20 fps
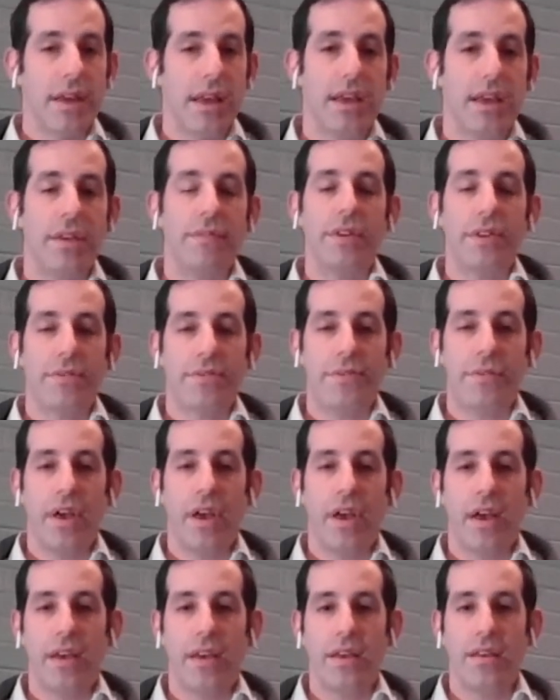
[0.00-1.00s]
even if
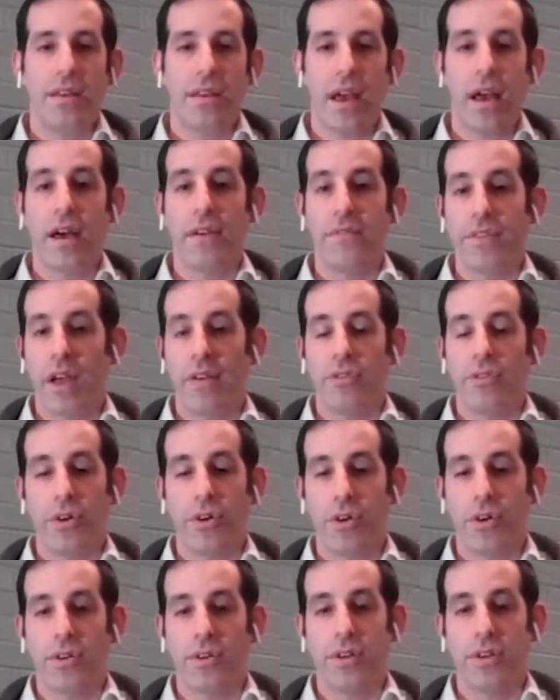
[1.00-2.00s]
they have never
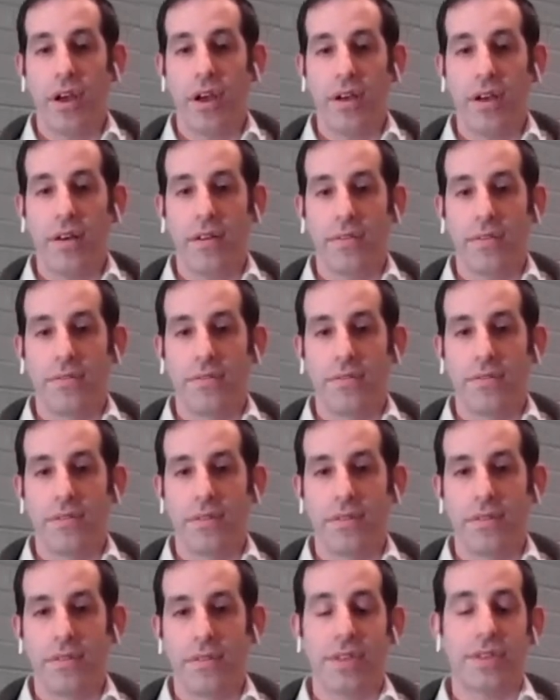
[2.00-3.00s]
heard of
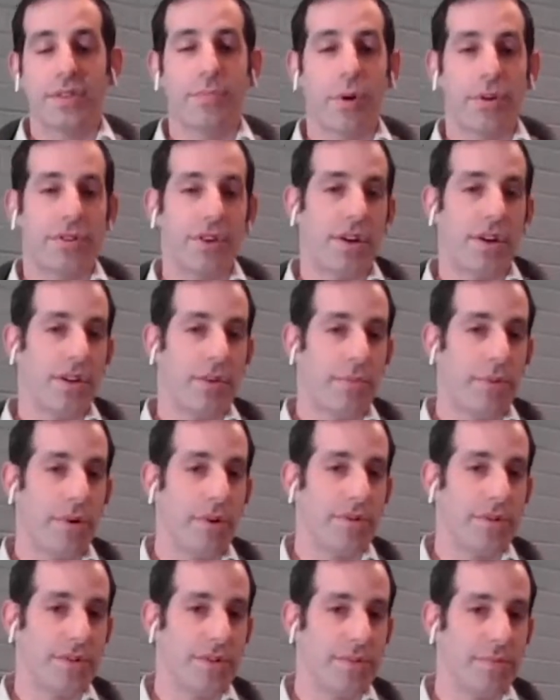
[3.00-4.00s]
this particular
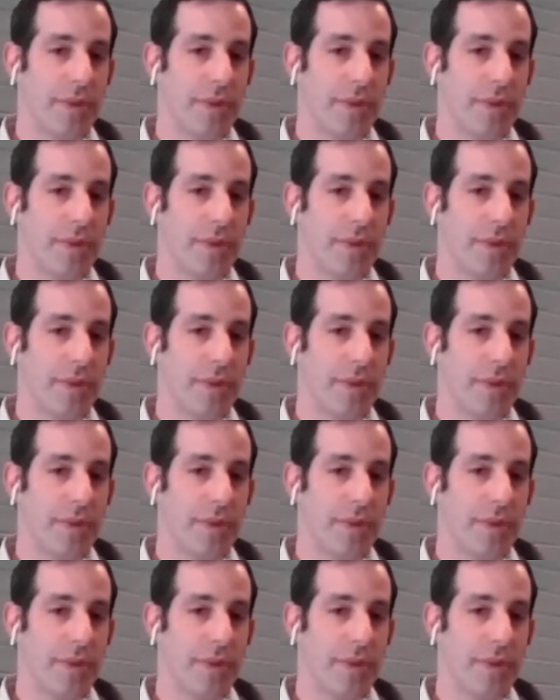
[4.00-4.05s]
person.